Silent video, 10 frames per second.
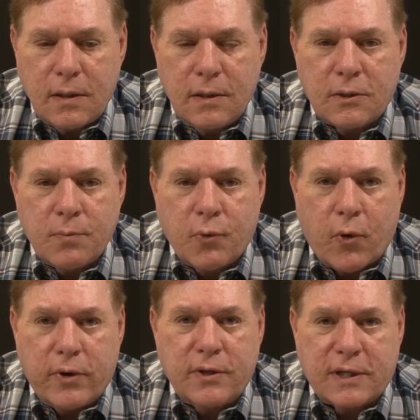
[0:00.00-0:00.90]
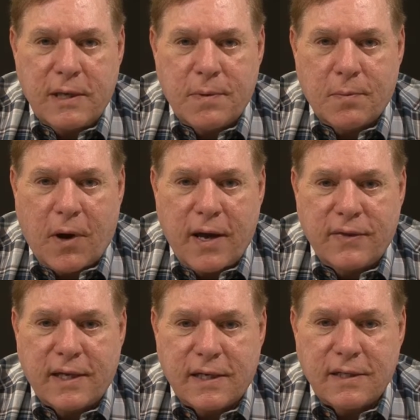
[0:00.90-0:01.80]
it's important to keep in mind
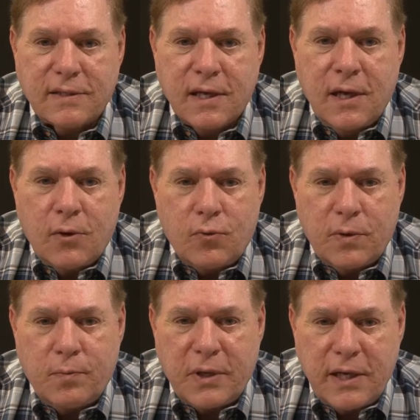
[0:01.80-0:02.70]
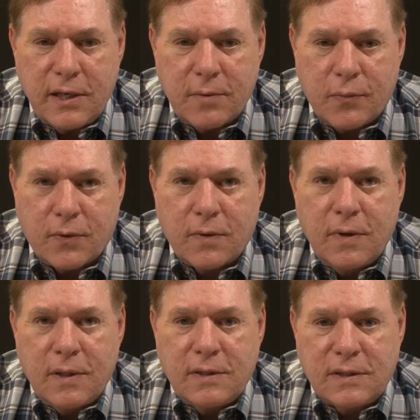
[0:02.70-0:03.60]
that it is repeatable,
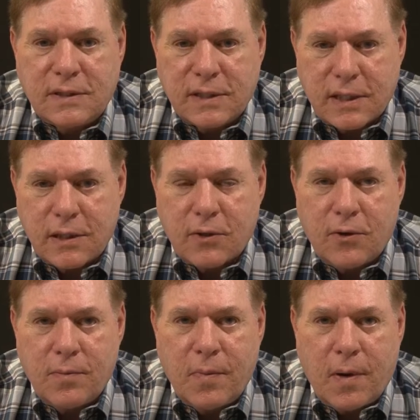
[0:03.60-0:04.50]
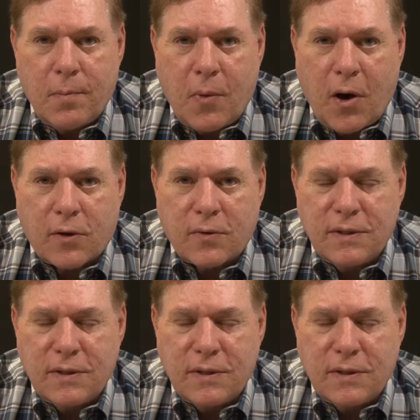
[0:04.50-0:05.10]
cyclical model.